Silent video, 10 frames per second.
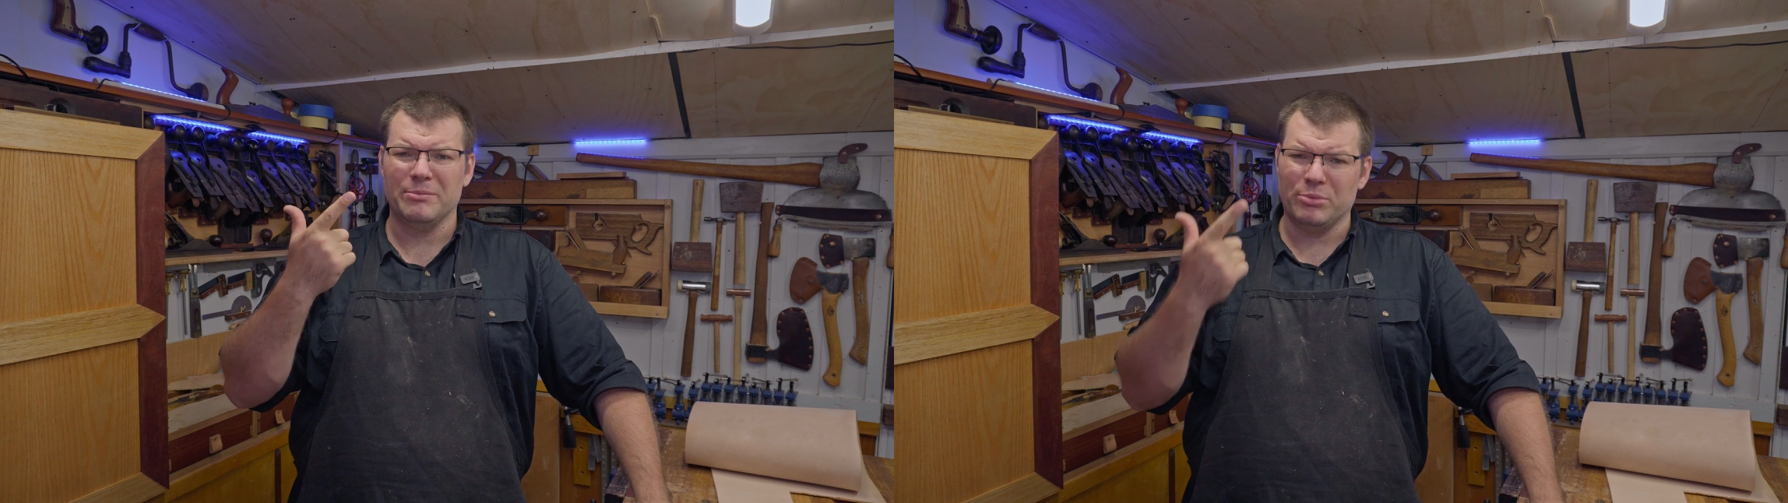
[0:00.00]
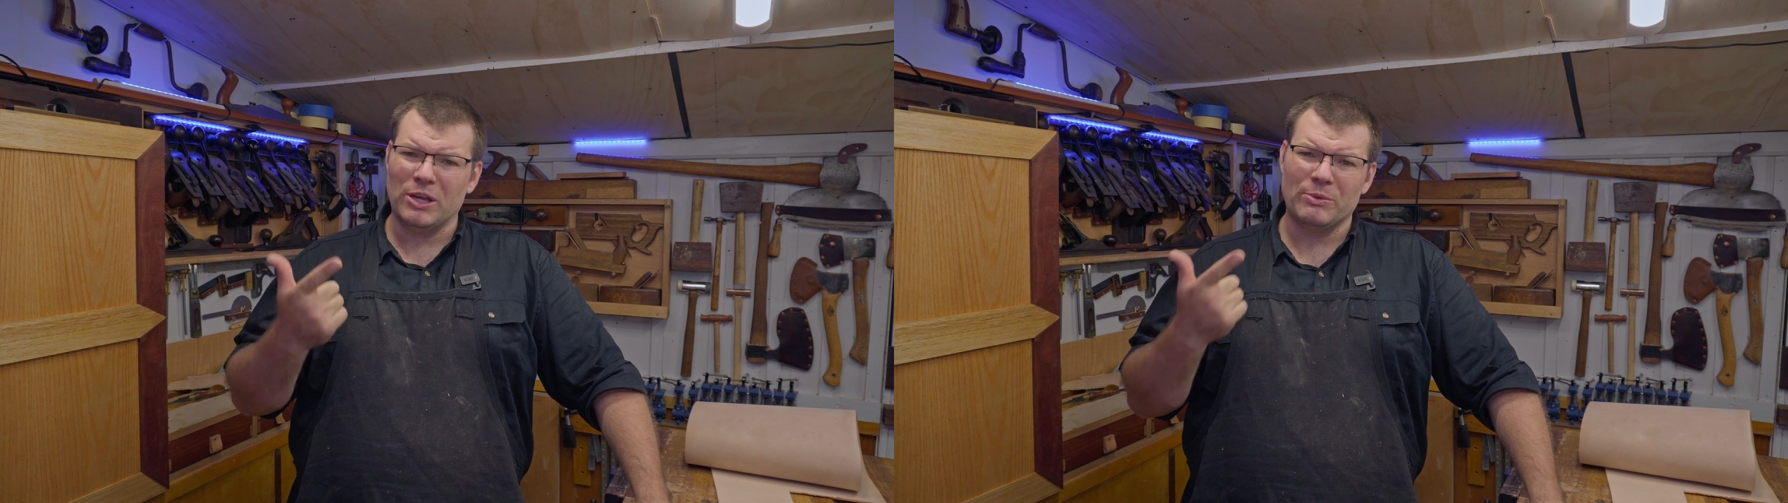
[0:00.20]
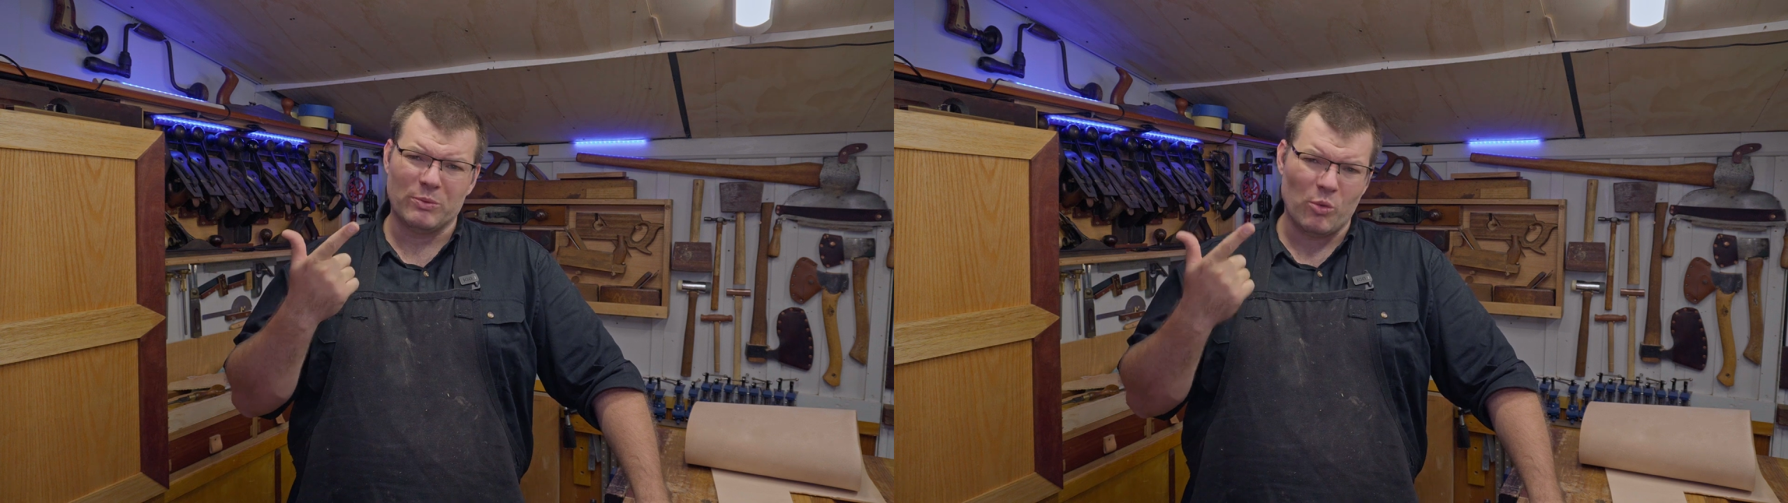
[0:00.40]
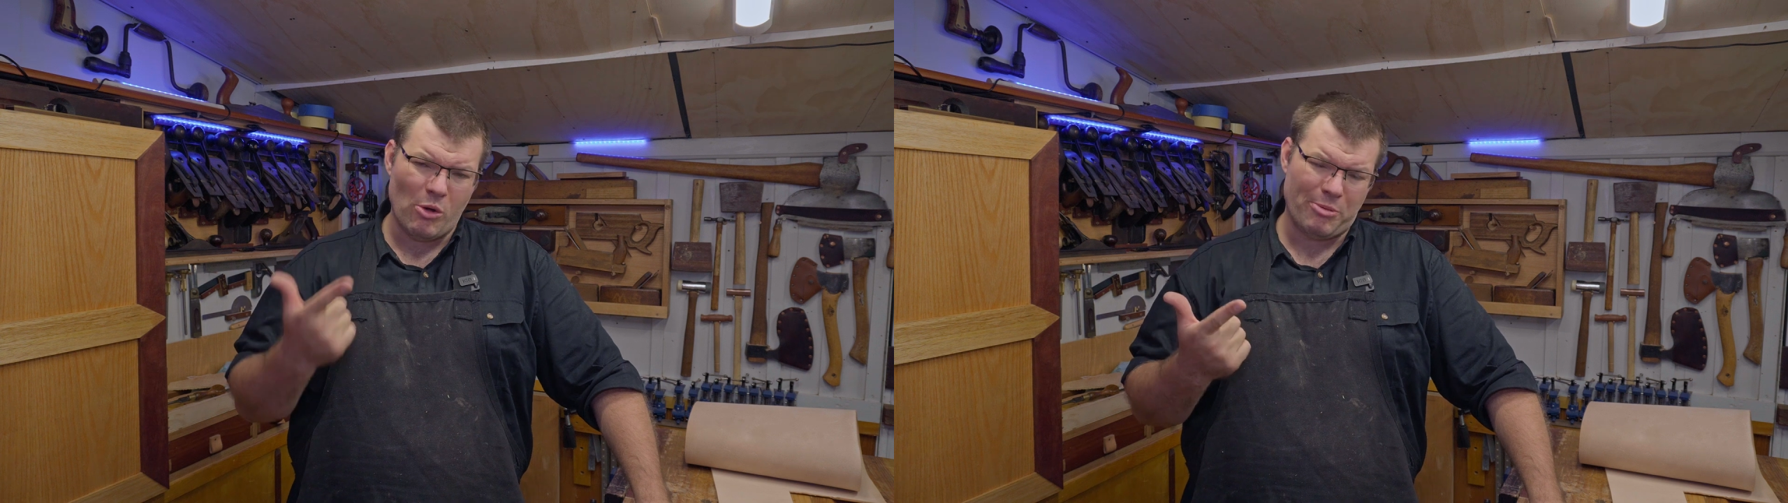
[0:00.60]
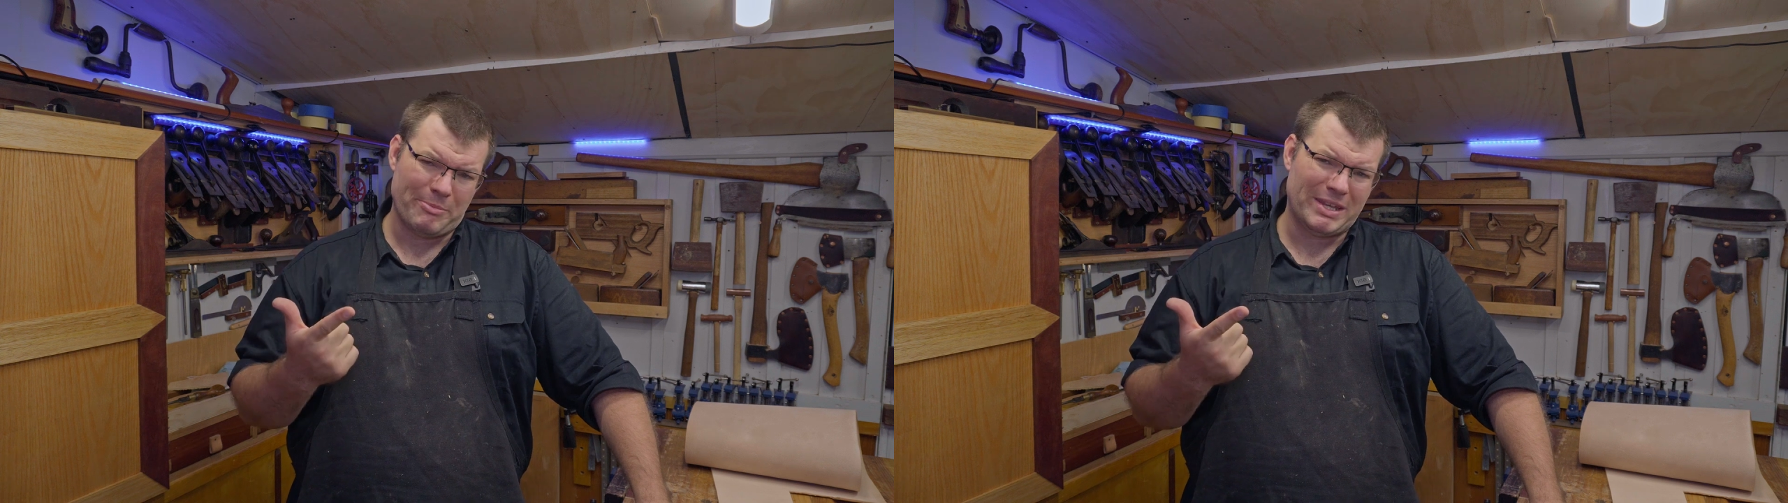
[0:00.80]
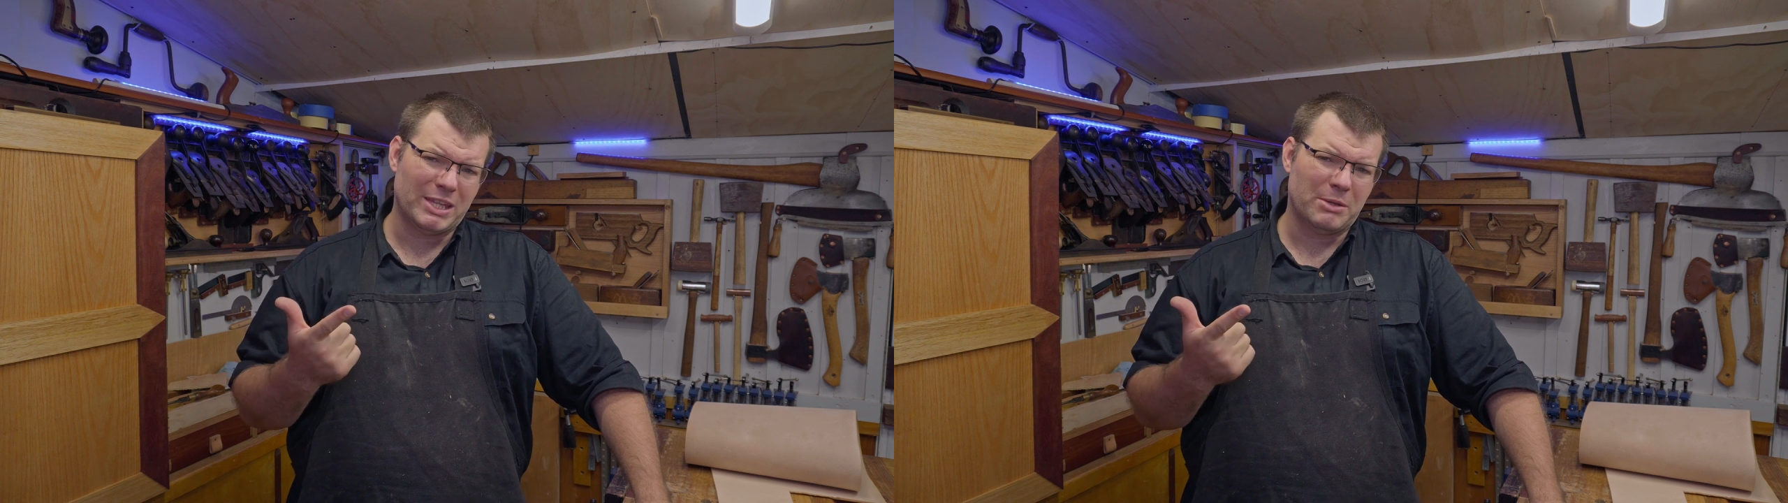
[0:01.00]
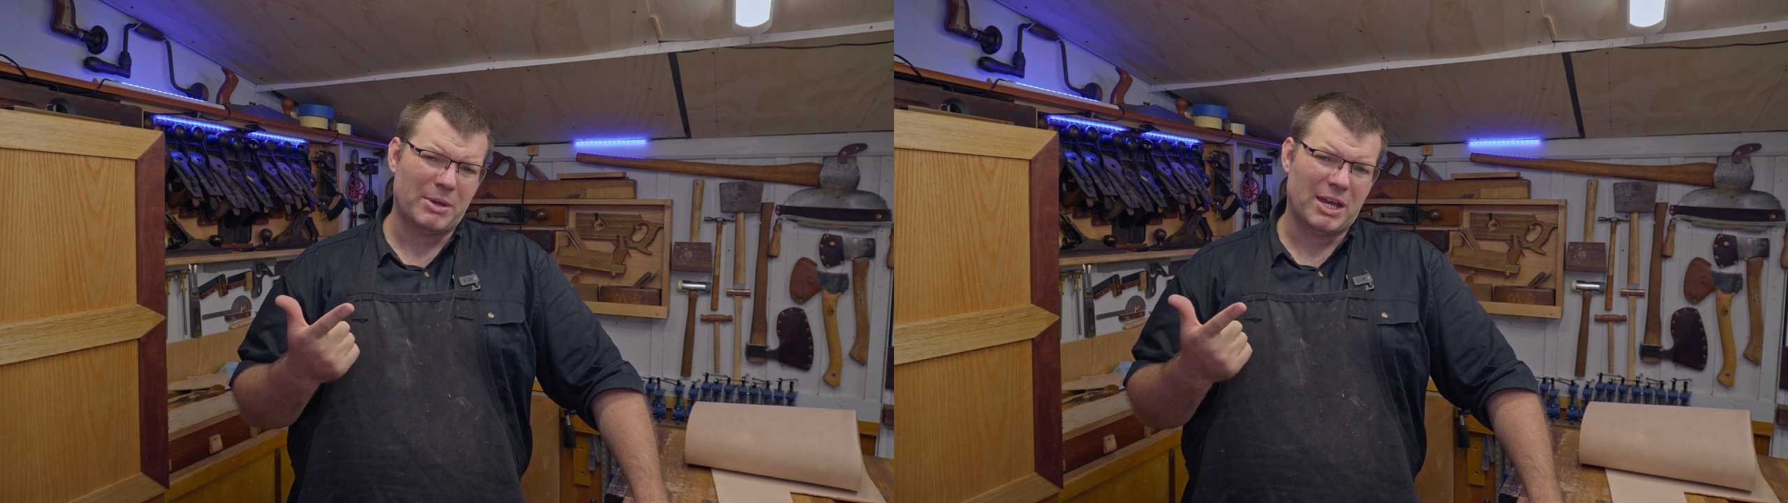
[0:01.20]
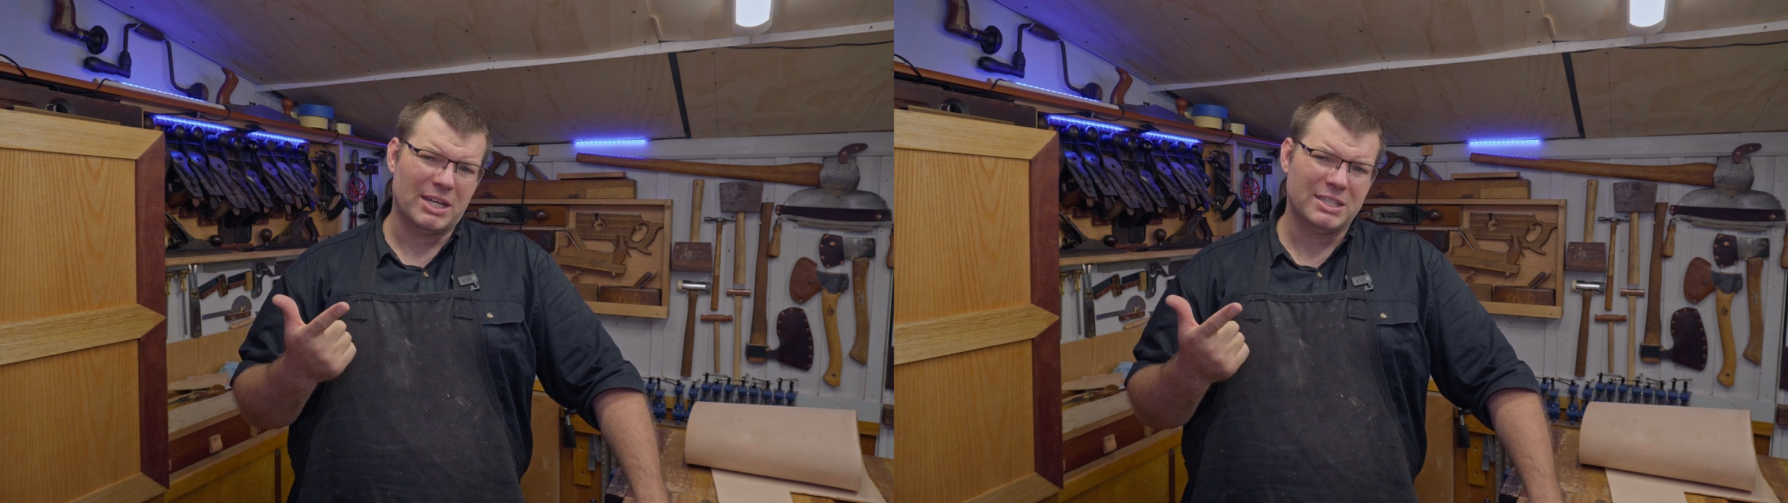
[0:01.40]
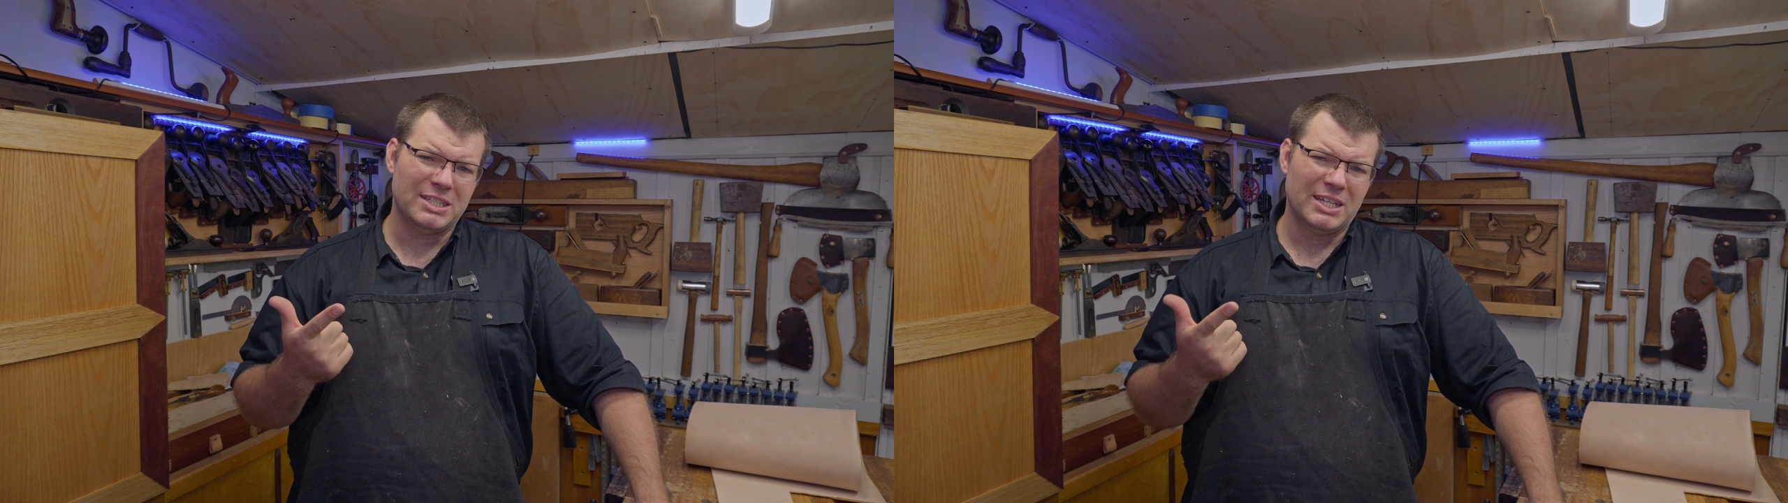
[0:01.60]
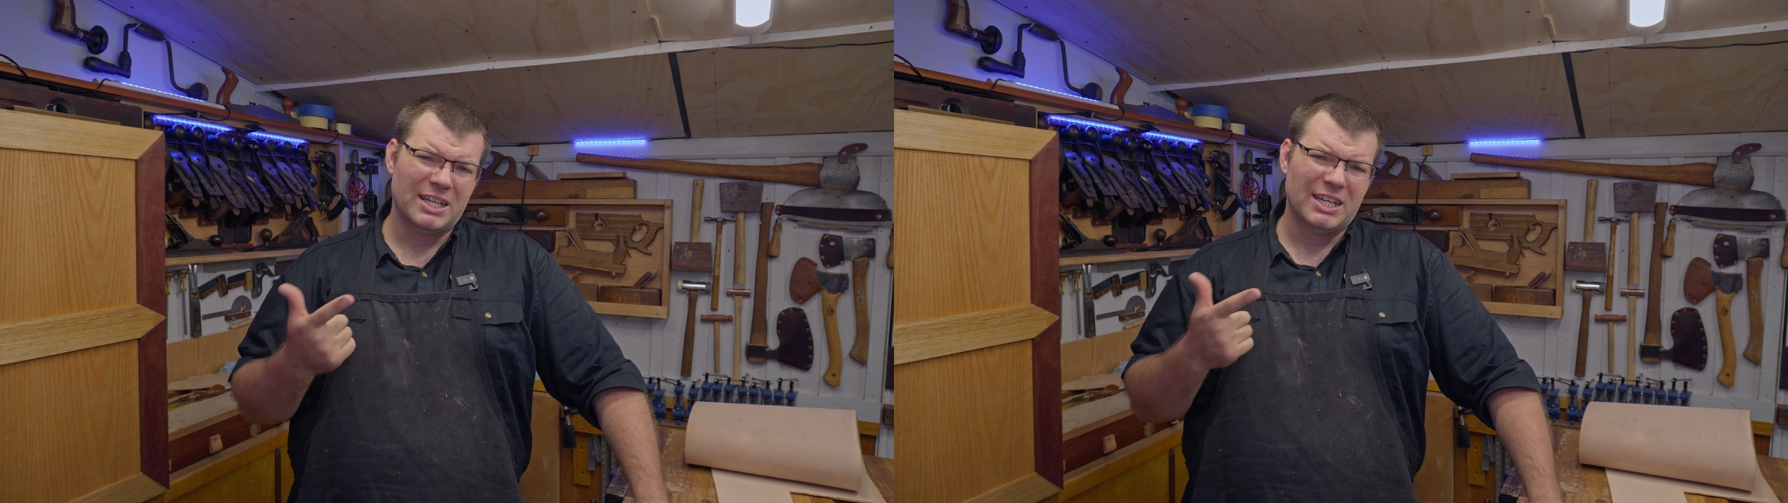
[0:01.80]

plywood warp on me in the past,